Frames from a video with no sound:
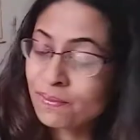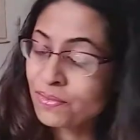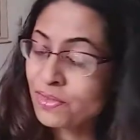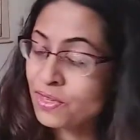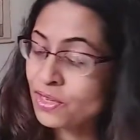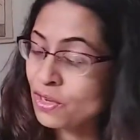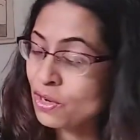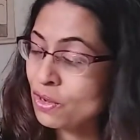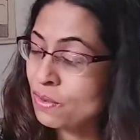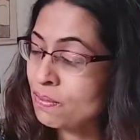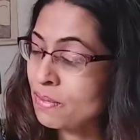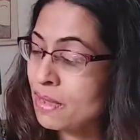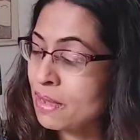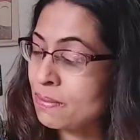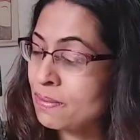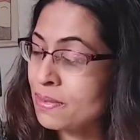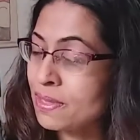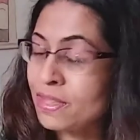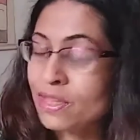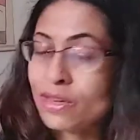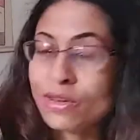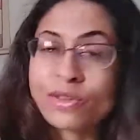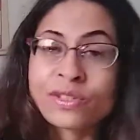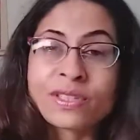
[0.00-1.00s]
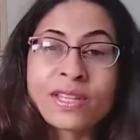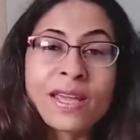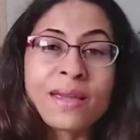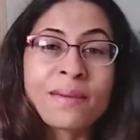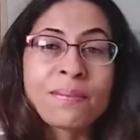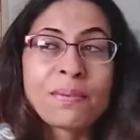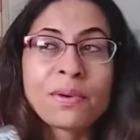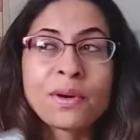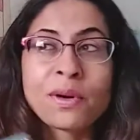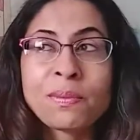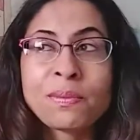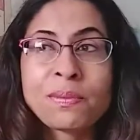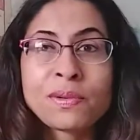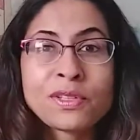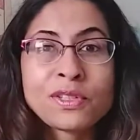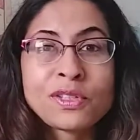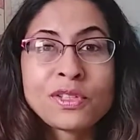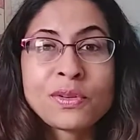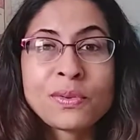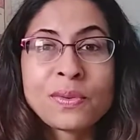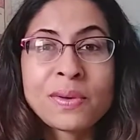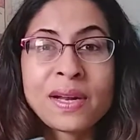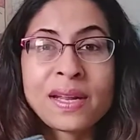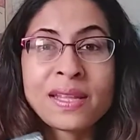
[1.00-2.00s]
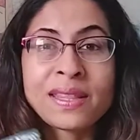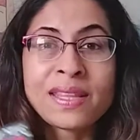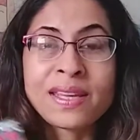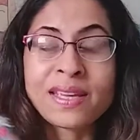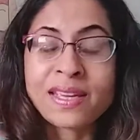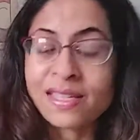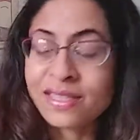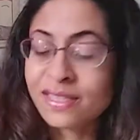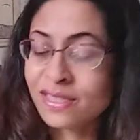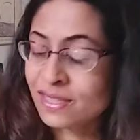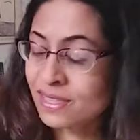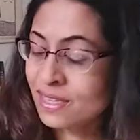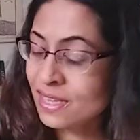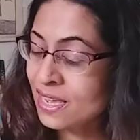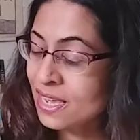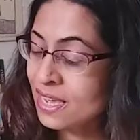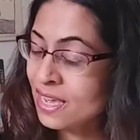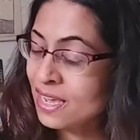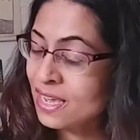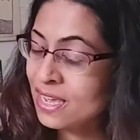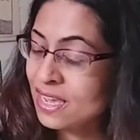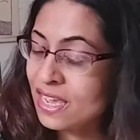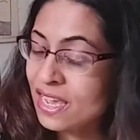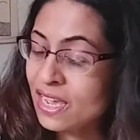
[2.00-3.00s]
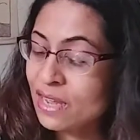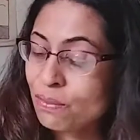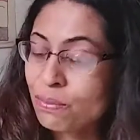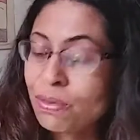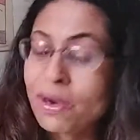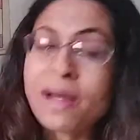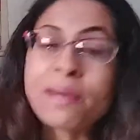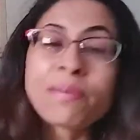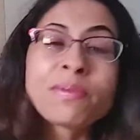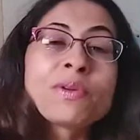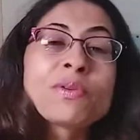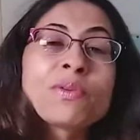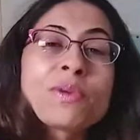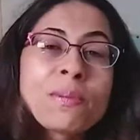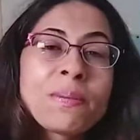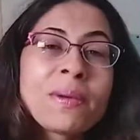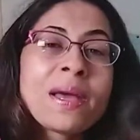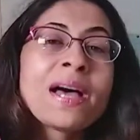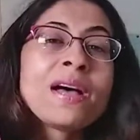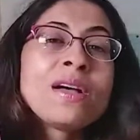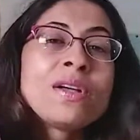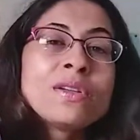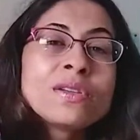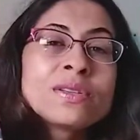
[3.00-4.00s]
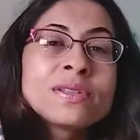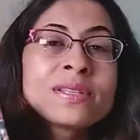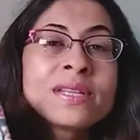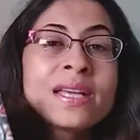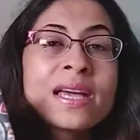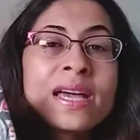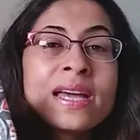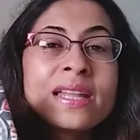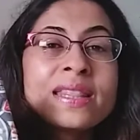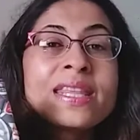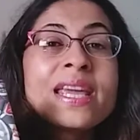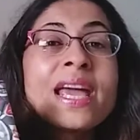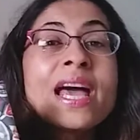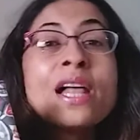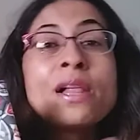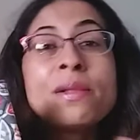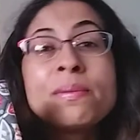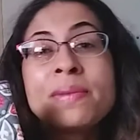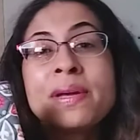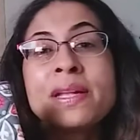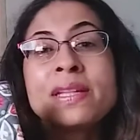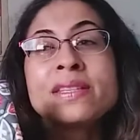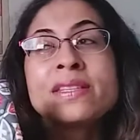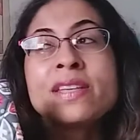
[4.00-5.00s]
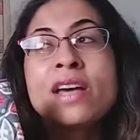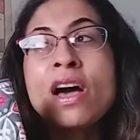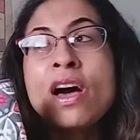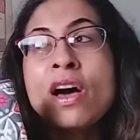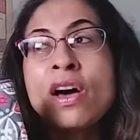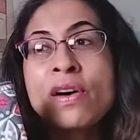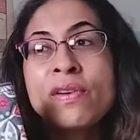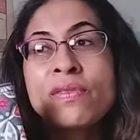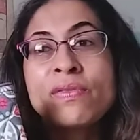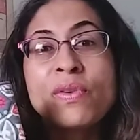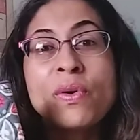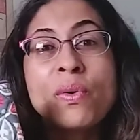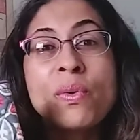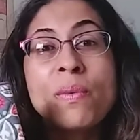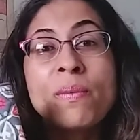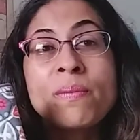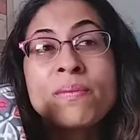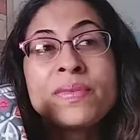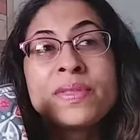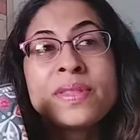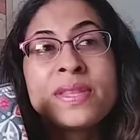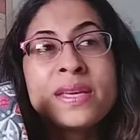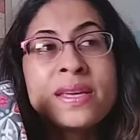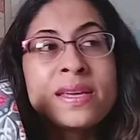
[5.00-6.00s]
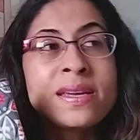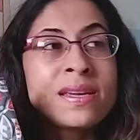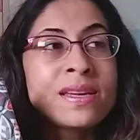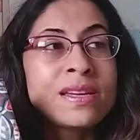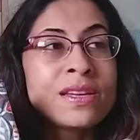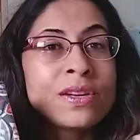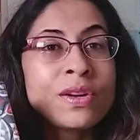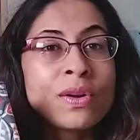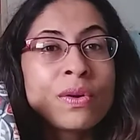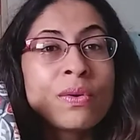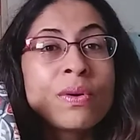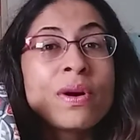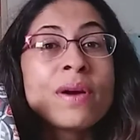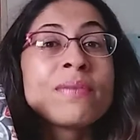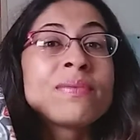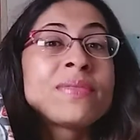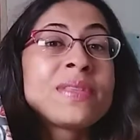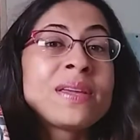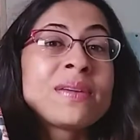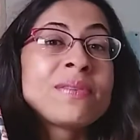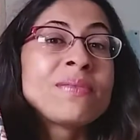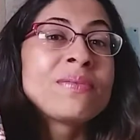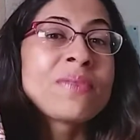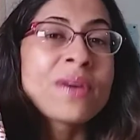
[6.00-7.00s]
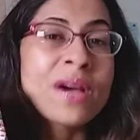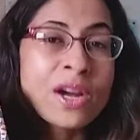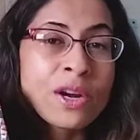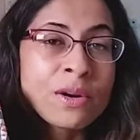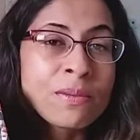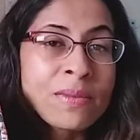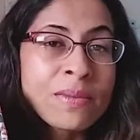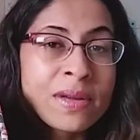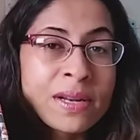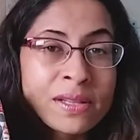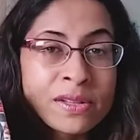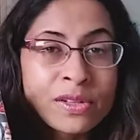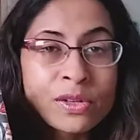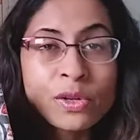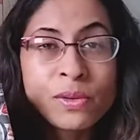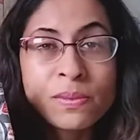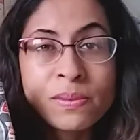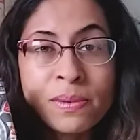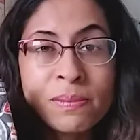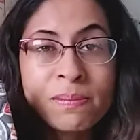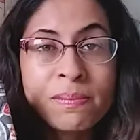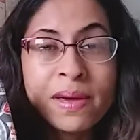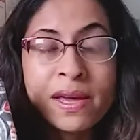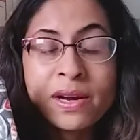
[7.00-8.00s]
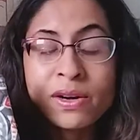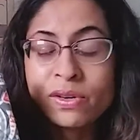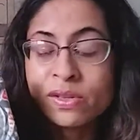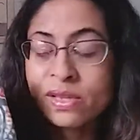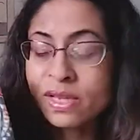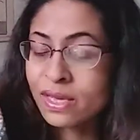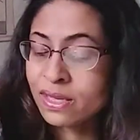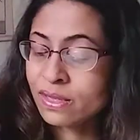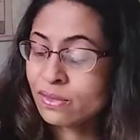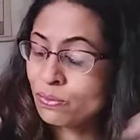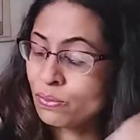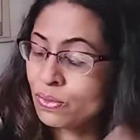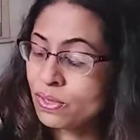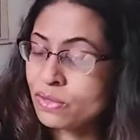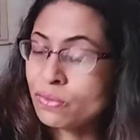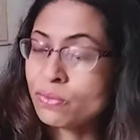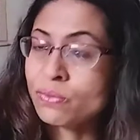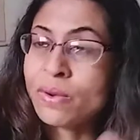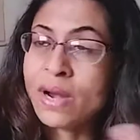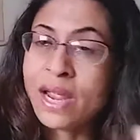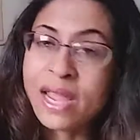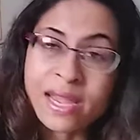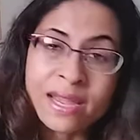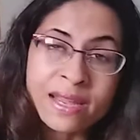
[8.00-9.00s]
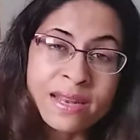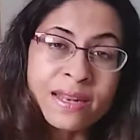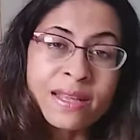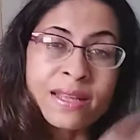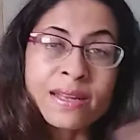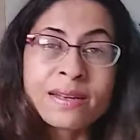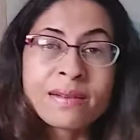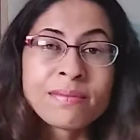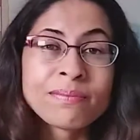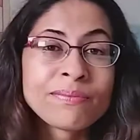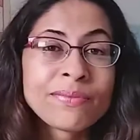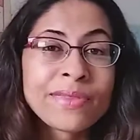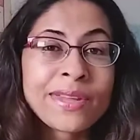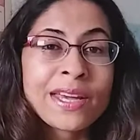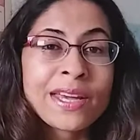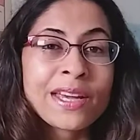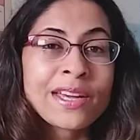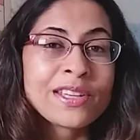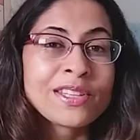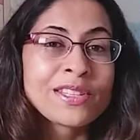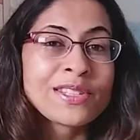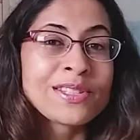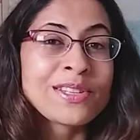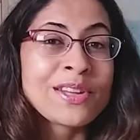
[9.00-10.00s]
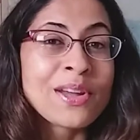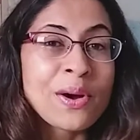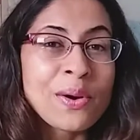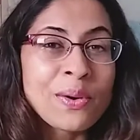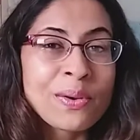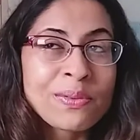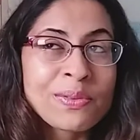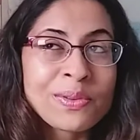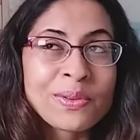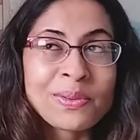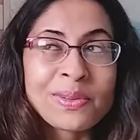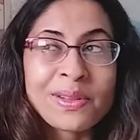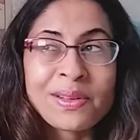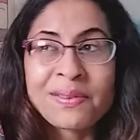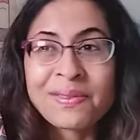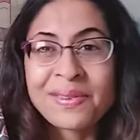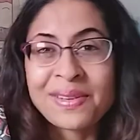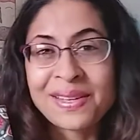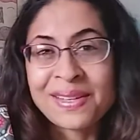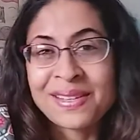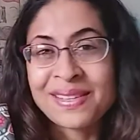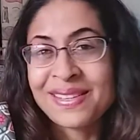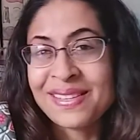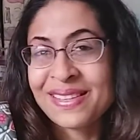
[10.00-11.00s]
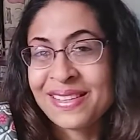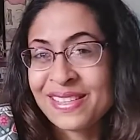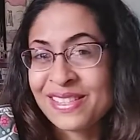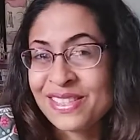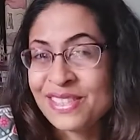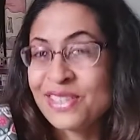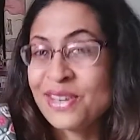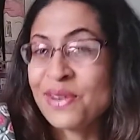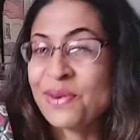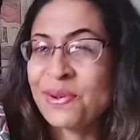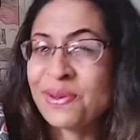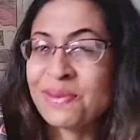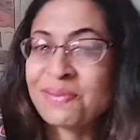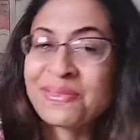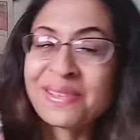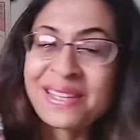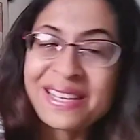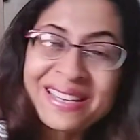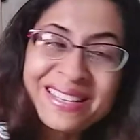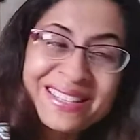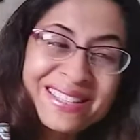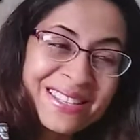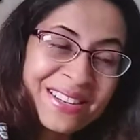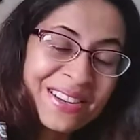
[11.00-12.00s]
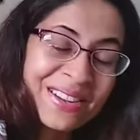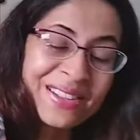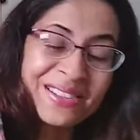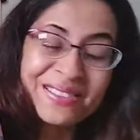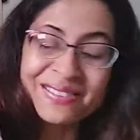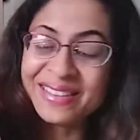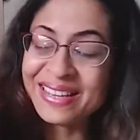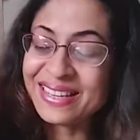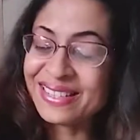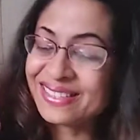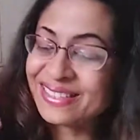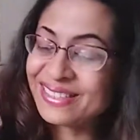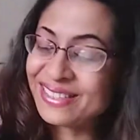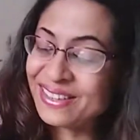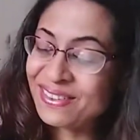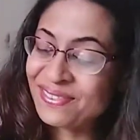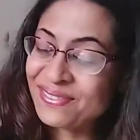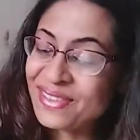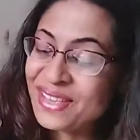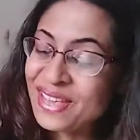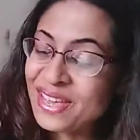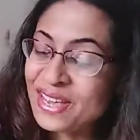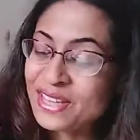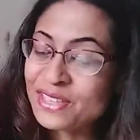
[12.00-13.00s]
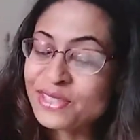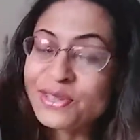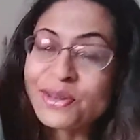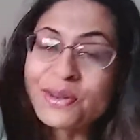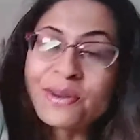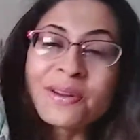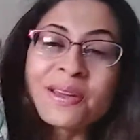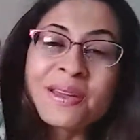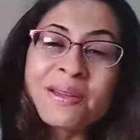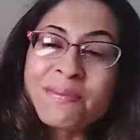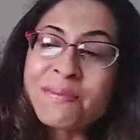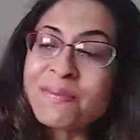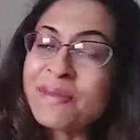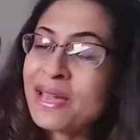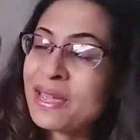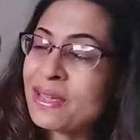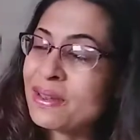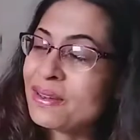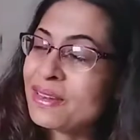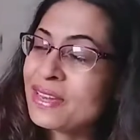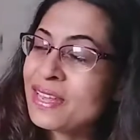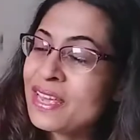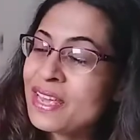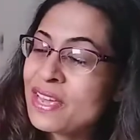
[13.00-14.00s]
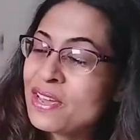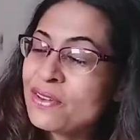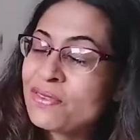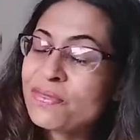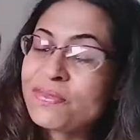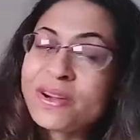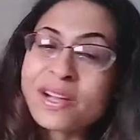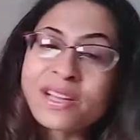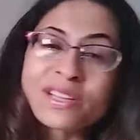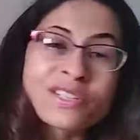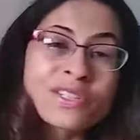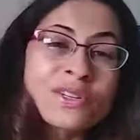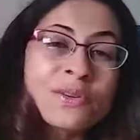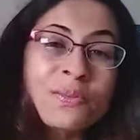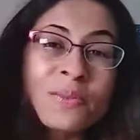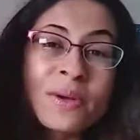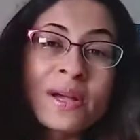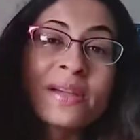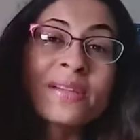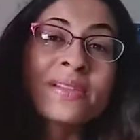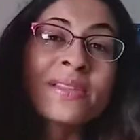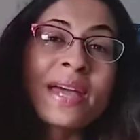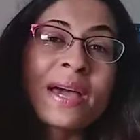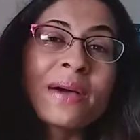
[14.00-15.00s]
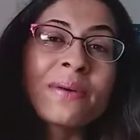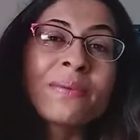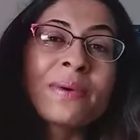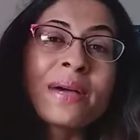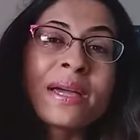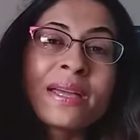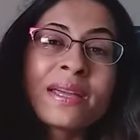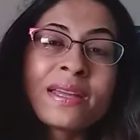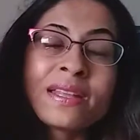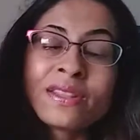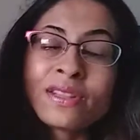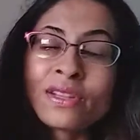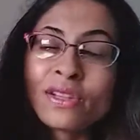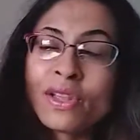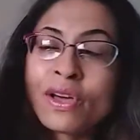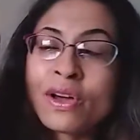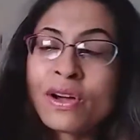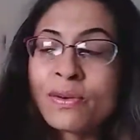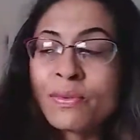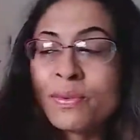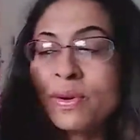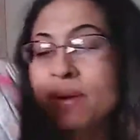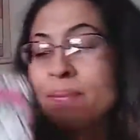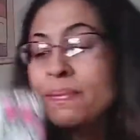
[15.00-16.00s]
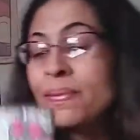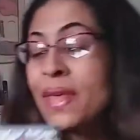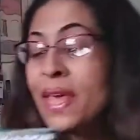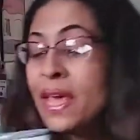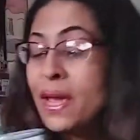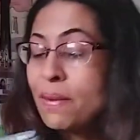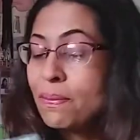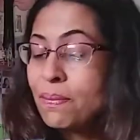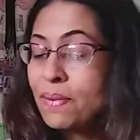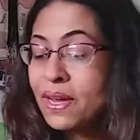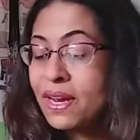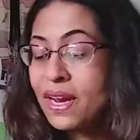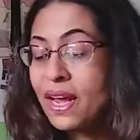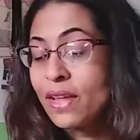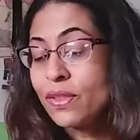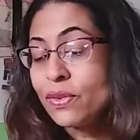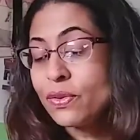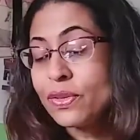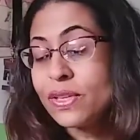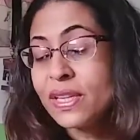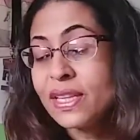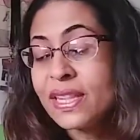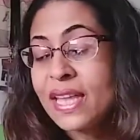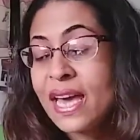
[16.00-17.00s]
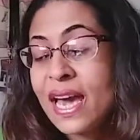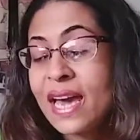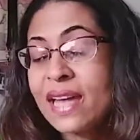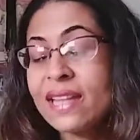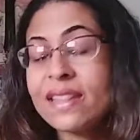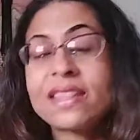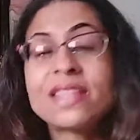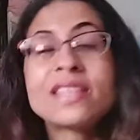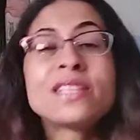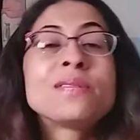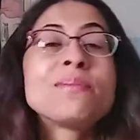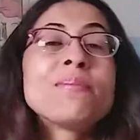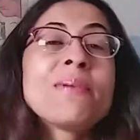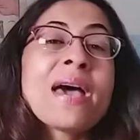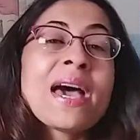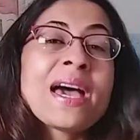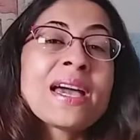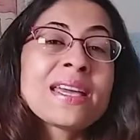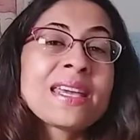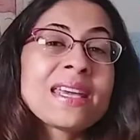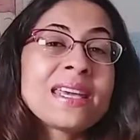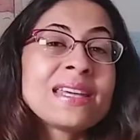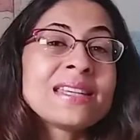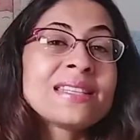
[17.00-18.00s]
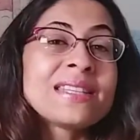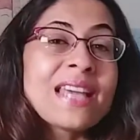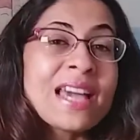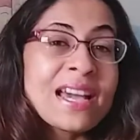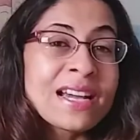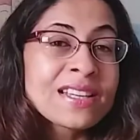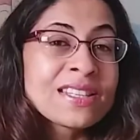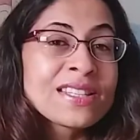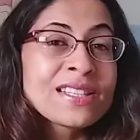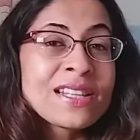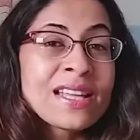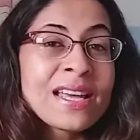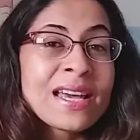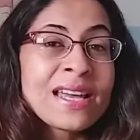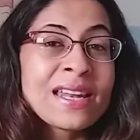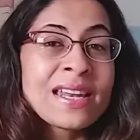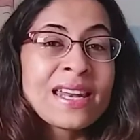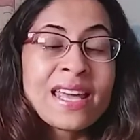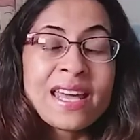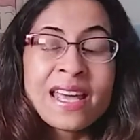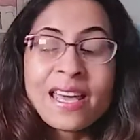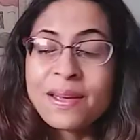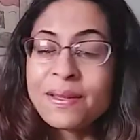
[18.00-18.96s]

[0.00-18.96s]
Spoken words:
You know, maybe there's a purpose to it. I think it probably repels the elements of the, you know, of the environment a little bit better, like with rain and snow, if you live in a snowy place and all that stuff. So it might function well that way in the long run. But other than that, this bag is excellent.